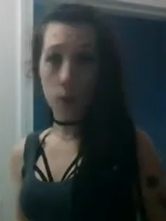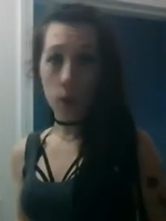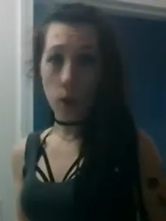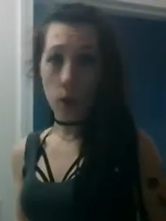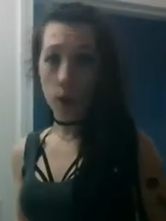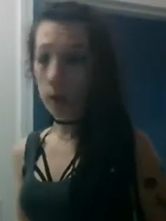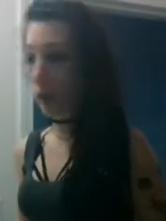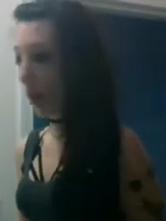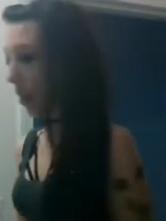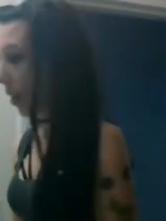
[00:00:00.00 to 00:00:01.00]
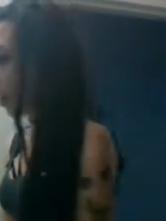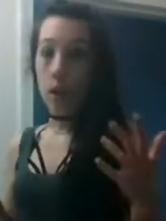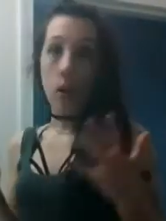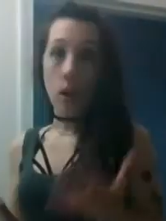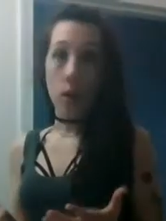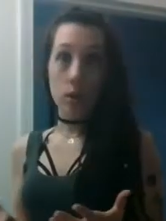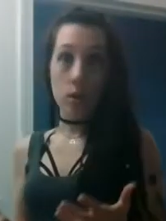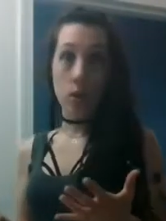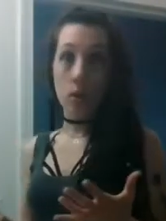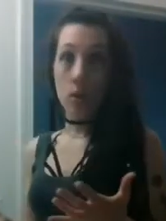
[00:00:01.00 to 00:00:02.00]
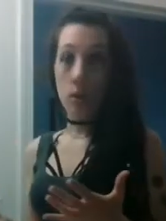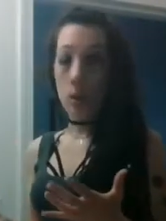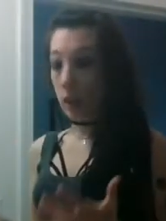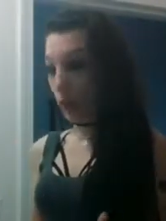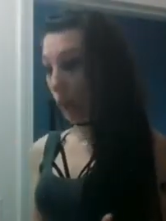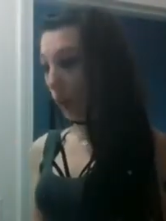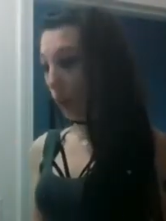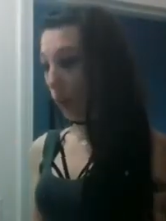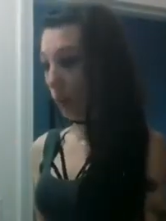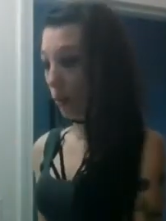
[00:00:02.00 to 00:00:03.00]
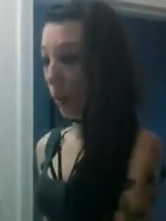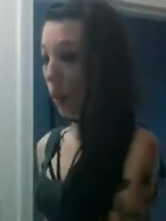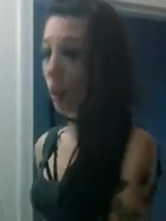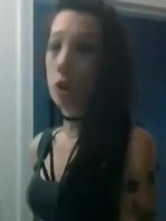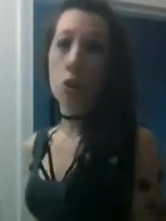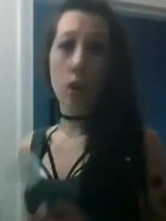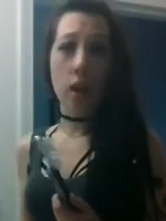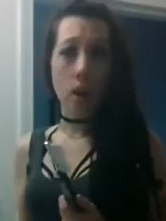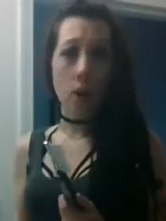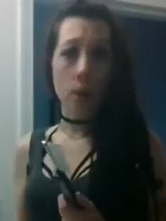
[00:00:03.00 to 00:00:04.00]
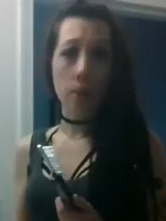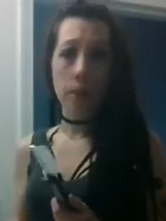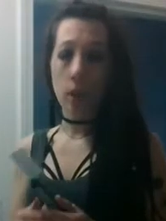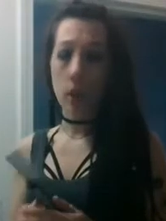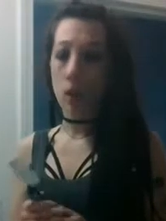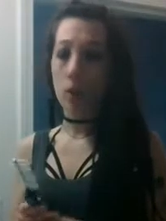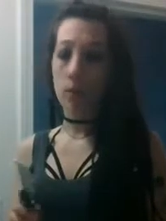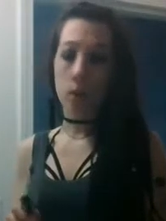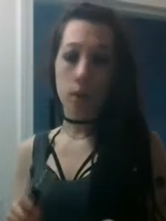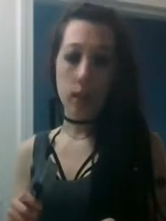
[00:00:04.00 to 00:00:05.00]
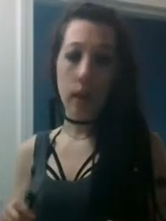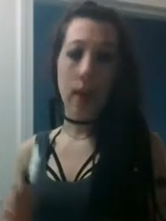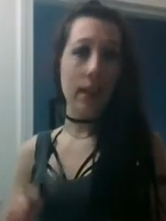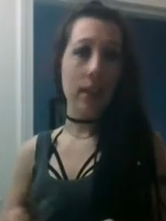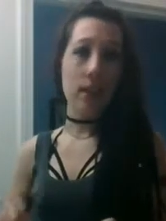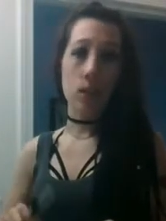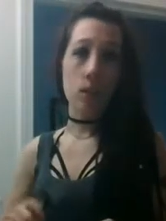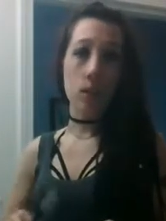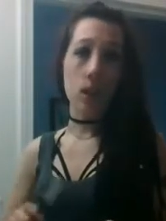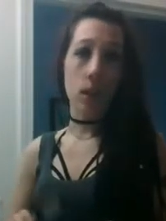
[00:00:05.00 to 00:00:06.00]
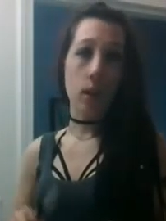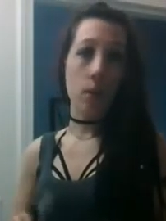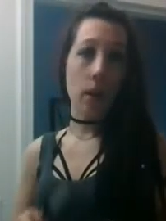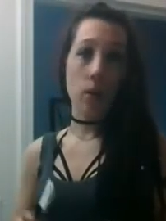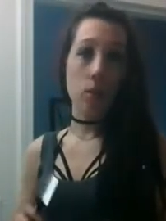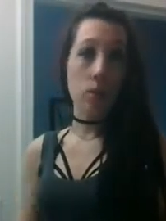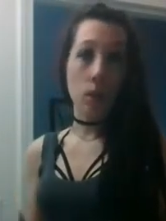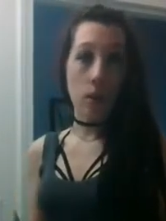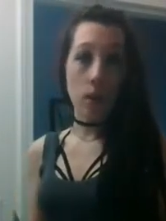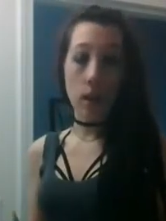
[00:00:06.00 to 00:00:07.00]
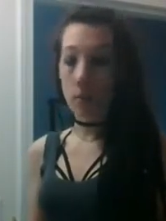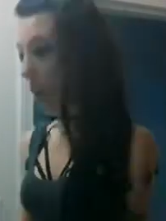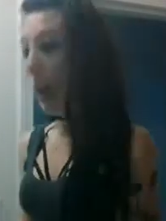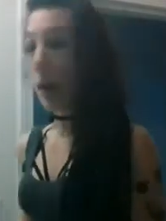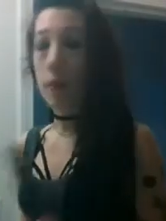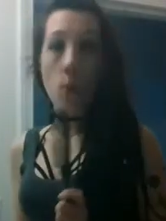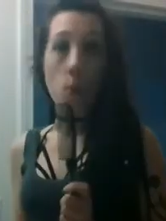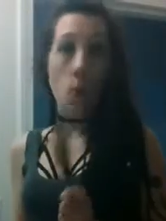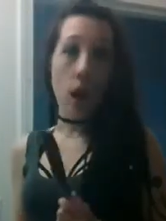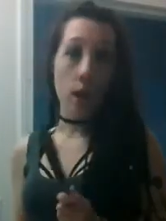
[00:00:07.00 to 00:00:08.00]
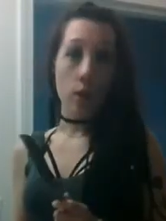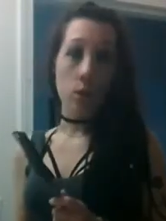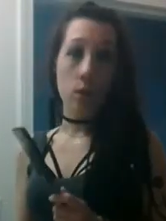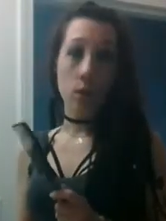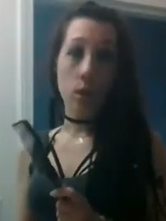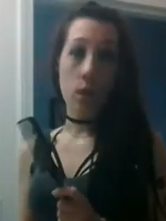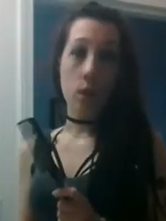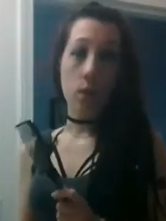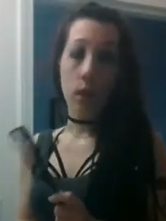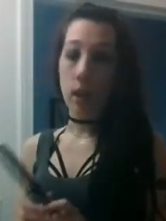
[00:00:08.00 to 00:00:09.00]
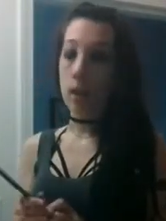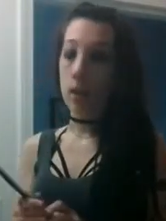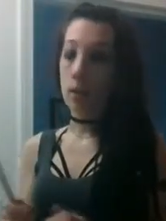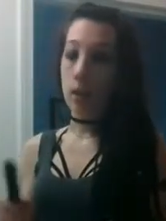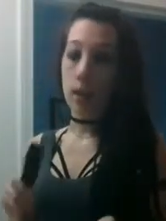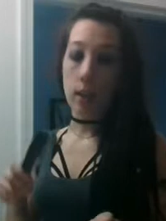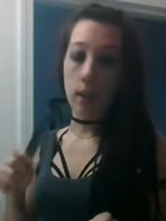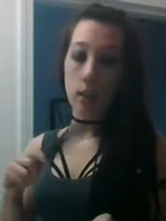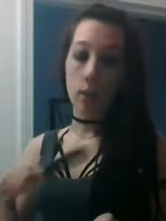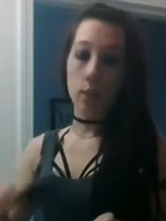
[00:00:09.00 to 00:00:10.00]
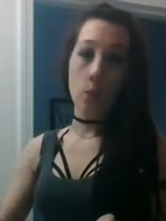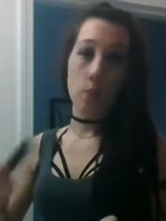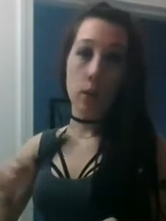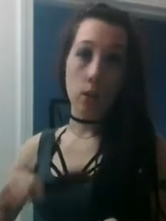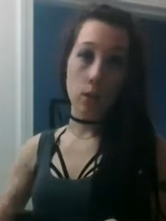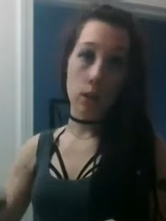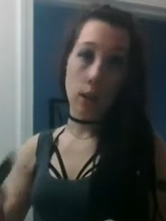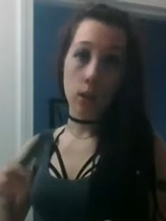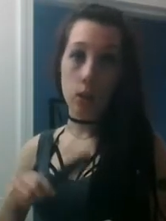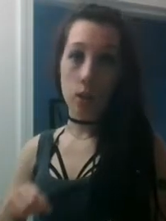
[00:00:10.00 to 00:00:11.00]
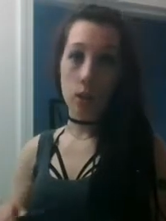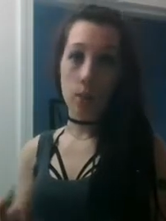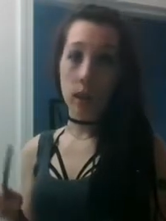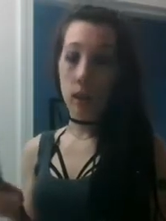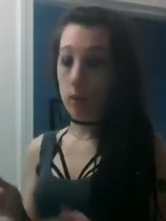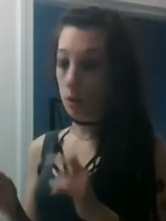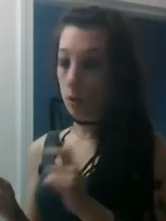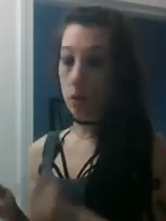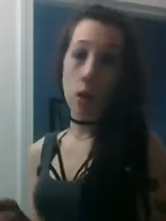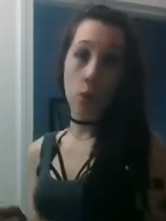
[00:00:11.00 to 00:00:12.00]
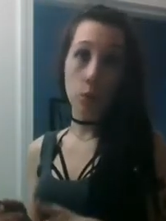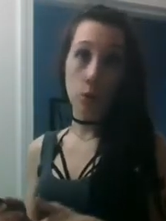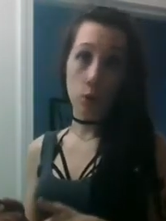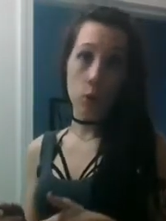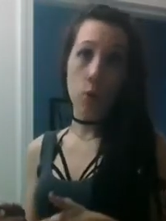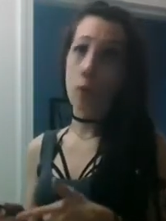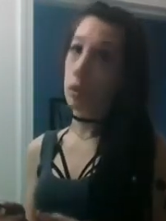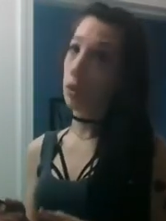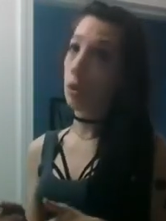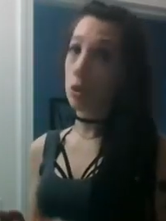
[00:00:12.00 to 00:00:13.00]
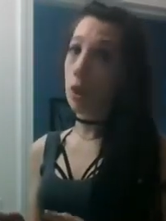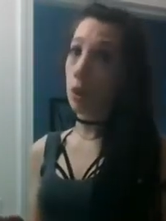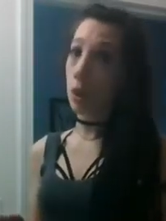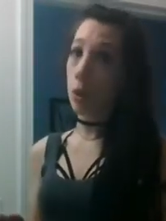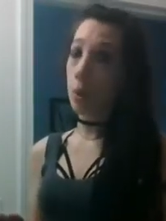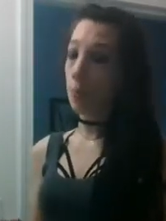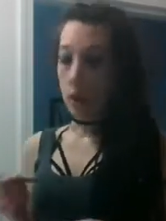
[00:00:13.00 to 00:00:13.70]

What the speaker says: with water in it. You'll also need things like a dread comb for those tiny nits to try to get them out slowly. I have a wider tooth comb in case I can get through bigger sections to make it easier to comb through with the dread comb.